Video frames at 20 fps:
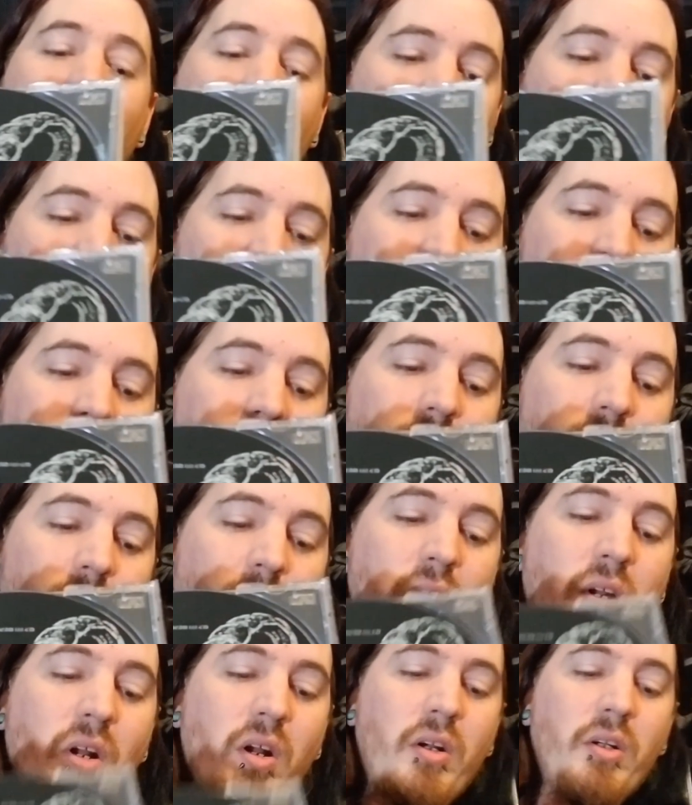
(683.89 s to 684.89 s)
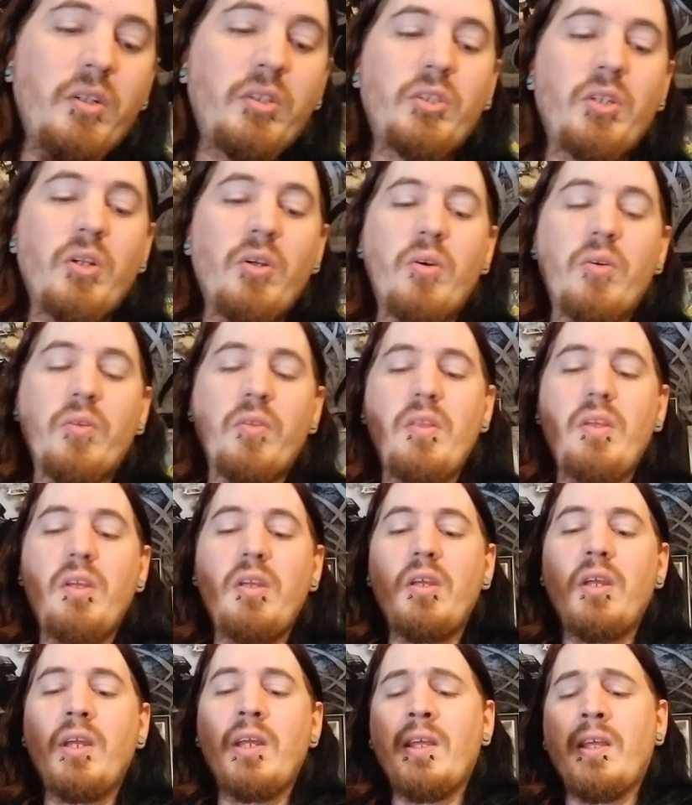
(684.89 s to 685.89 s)
I really enjoyed Archgoat.
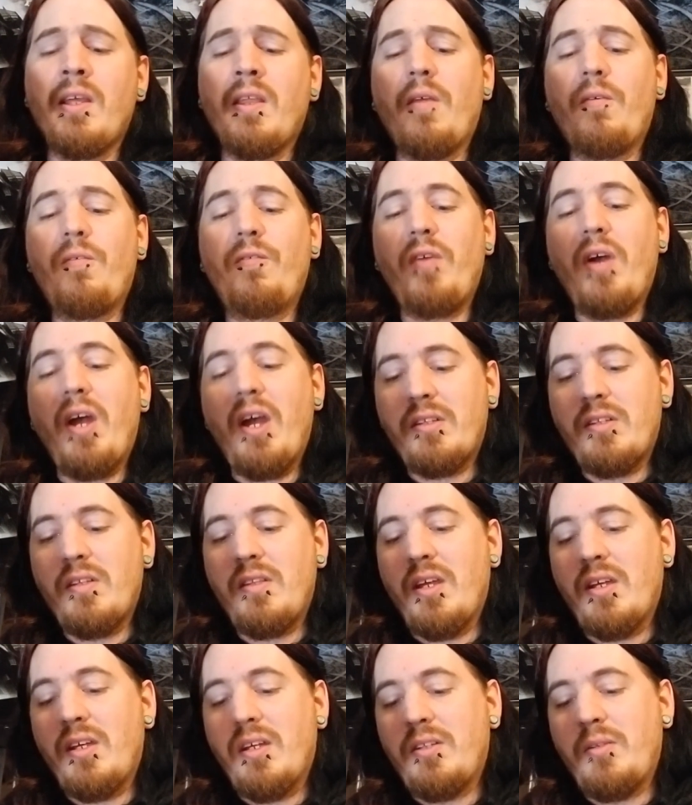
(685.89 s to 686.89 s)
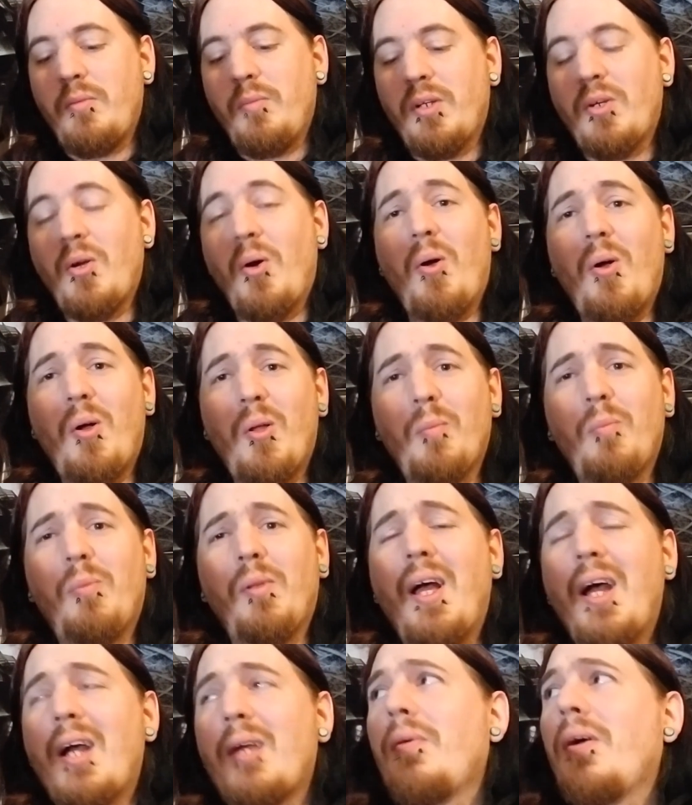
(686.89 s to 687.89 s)
The fact that they get to be called
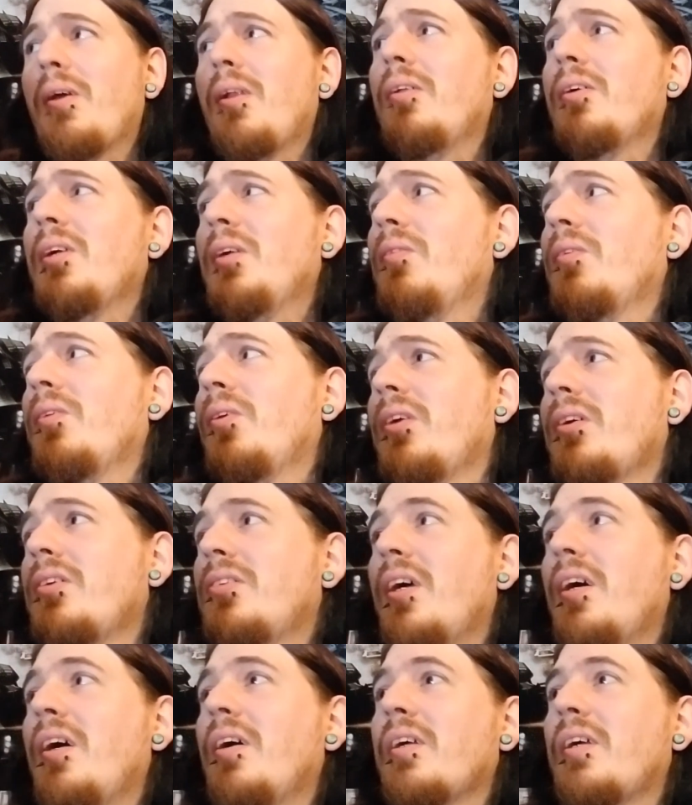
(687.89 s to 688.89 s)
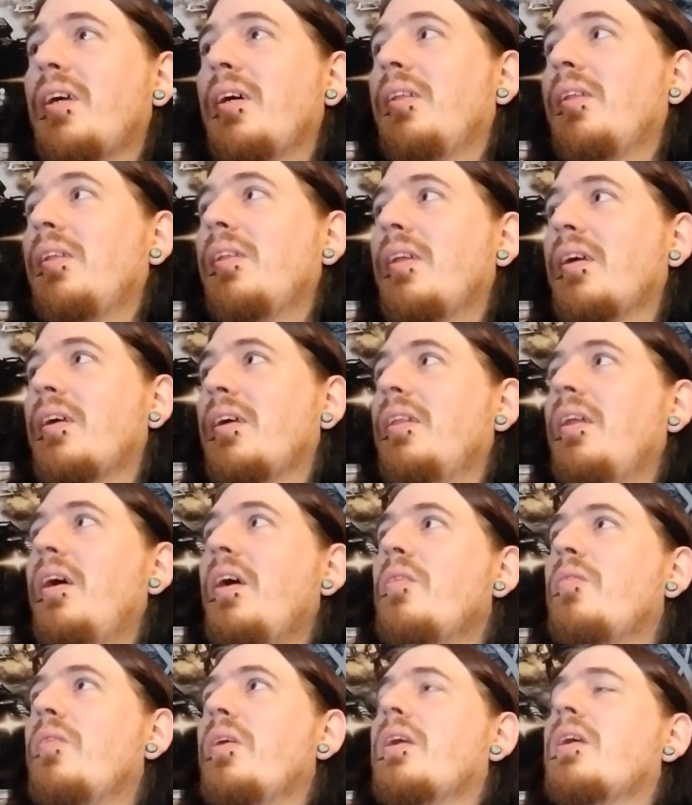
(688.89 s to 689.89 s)
black metal, even though they sound like a
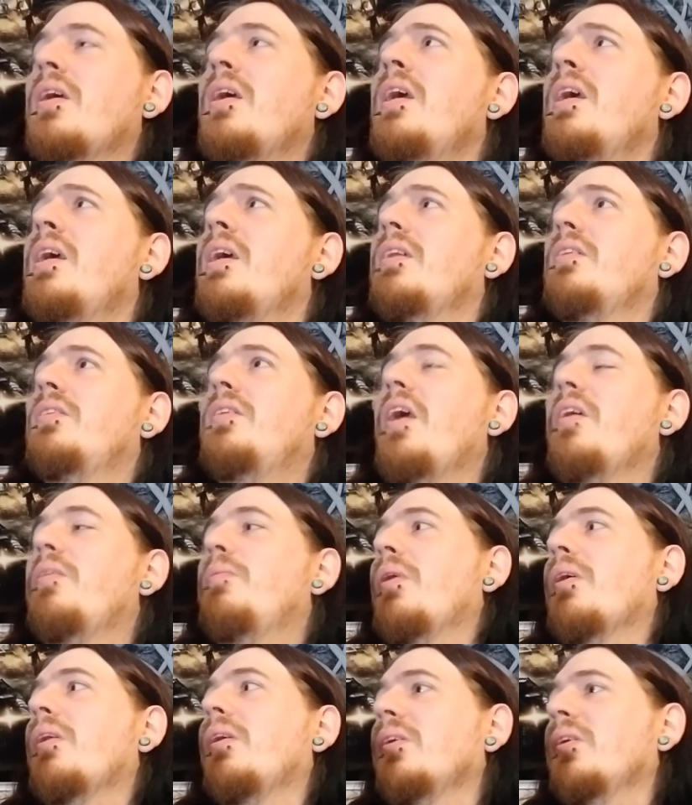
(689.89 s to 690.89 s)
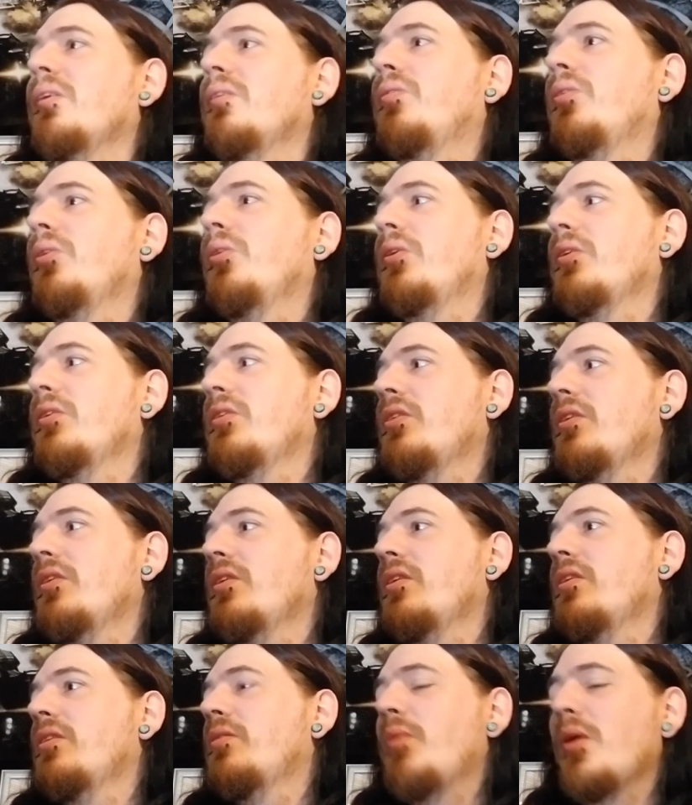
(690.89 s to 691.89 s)
lot of like death metal
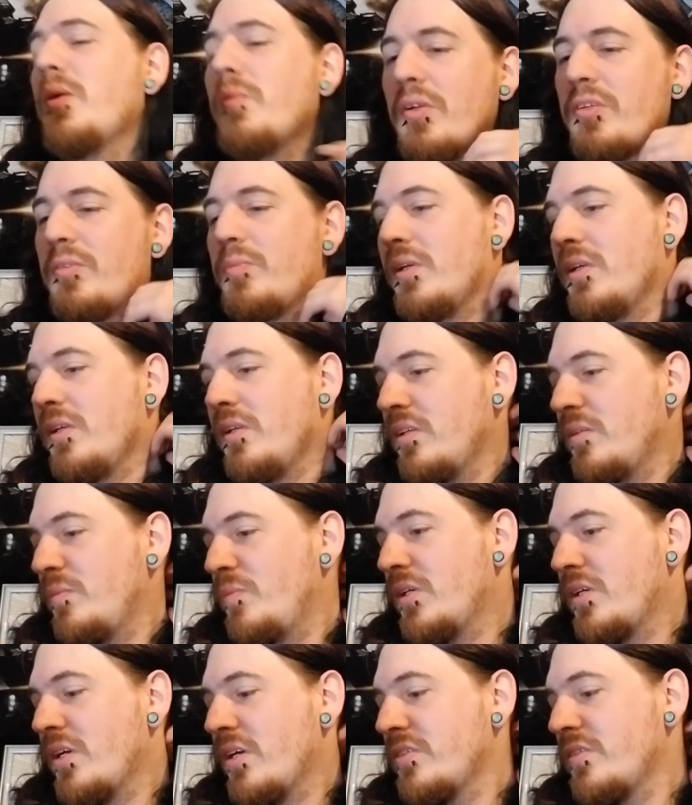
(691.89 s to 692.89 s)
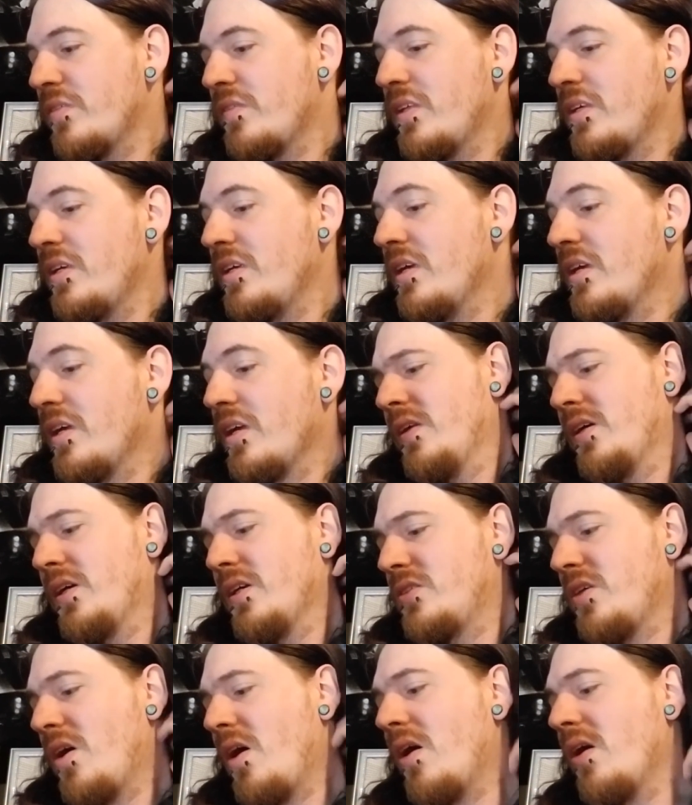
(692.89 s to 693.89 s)
influences, but it must be because of the
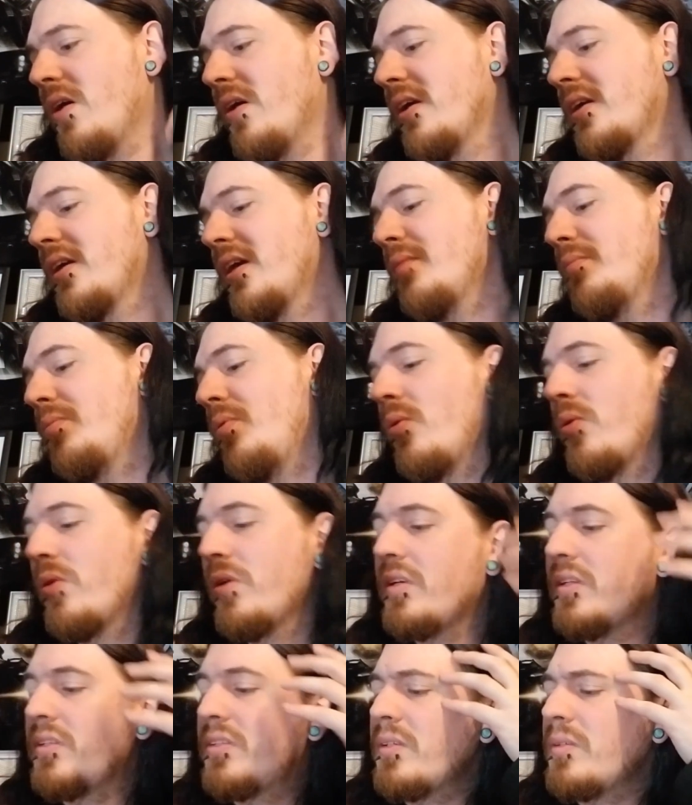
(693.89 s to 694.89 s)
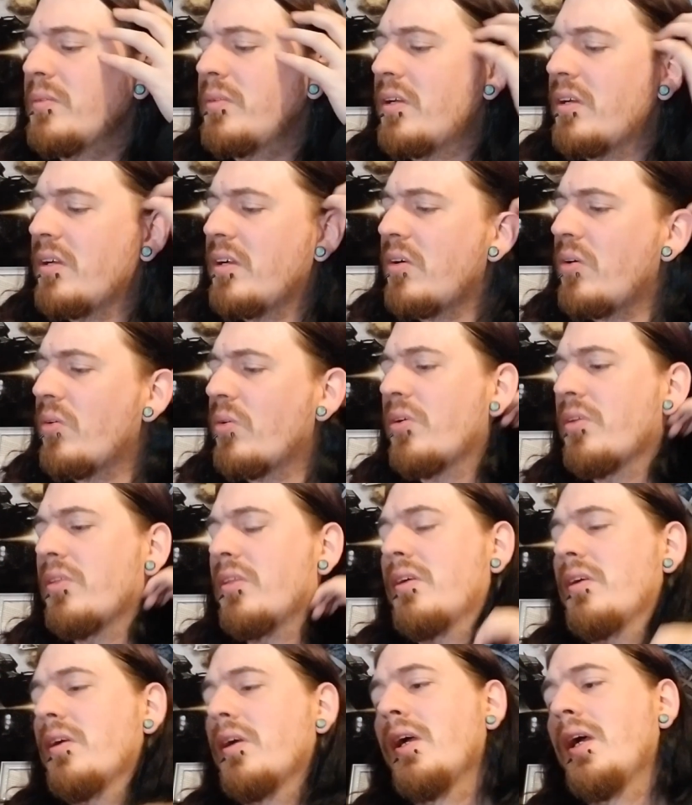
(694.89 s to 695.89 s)
guitaring at points or
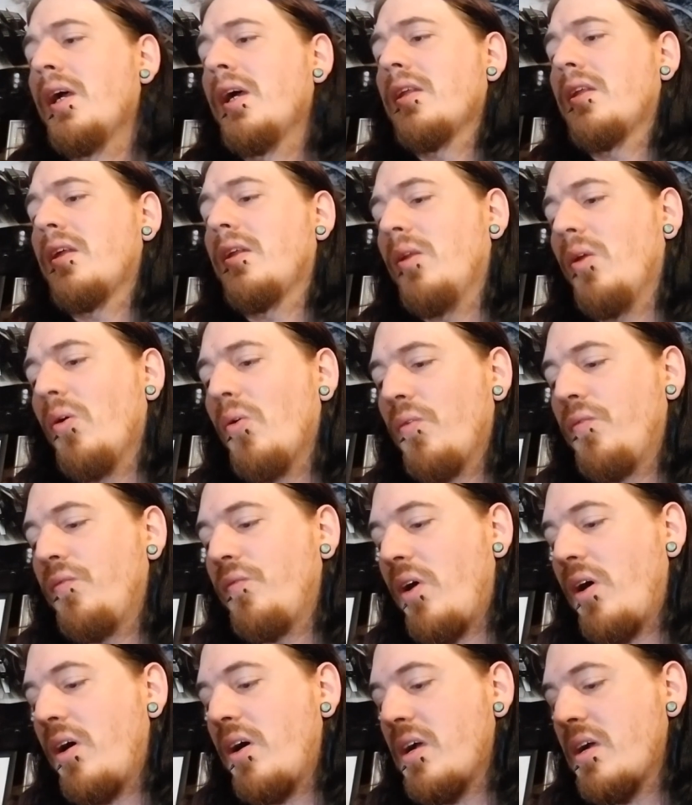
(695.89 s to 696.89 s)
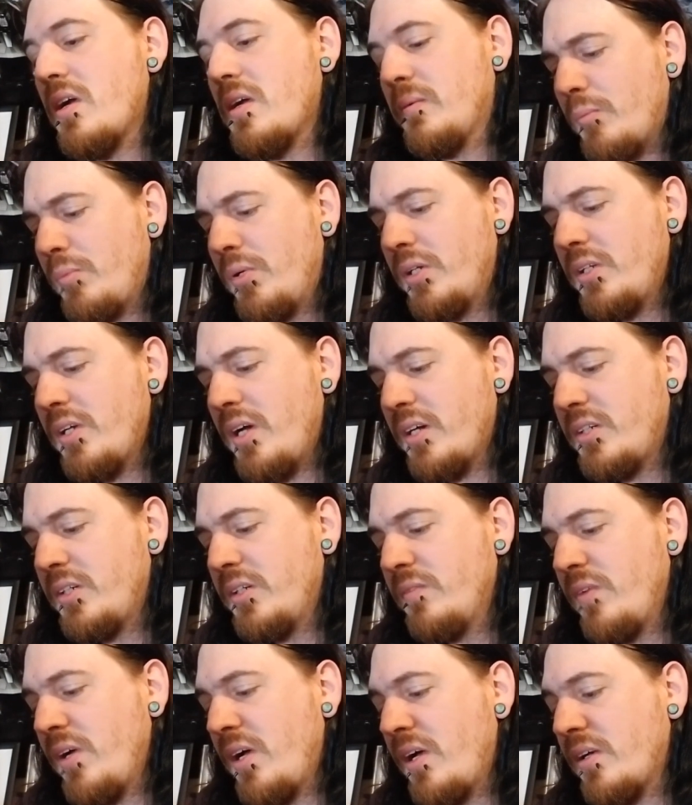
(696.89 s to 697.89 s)
the lo-fi
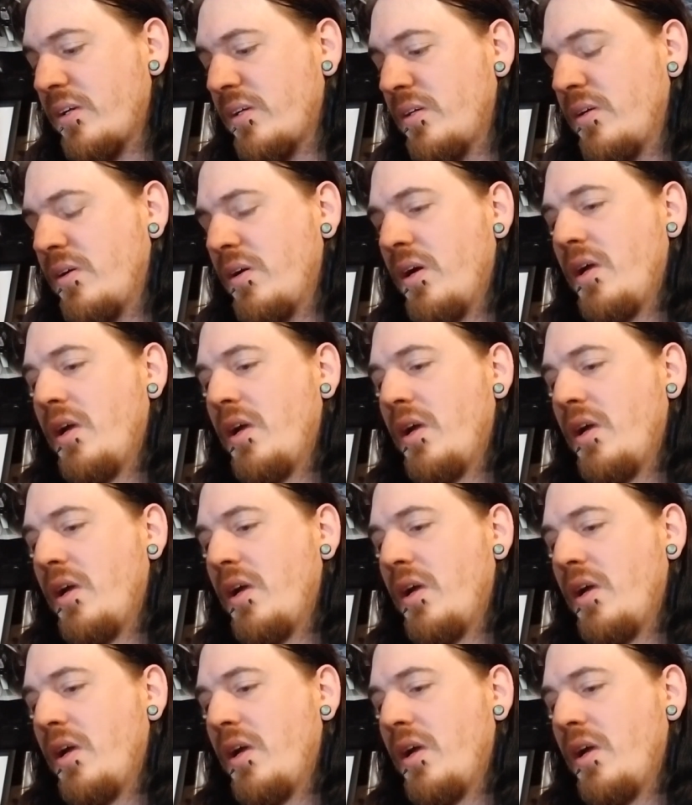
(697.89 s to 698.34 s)
production value.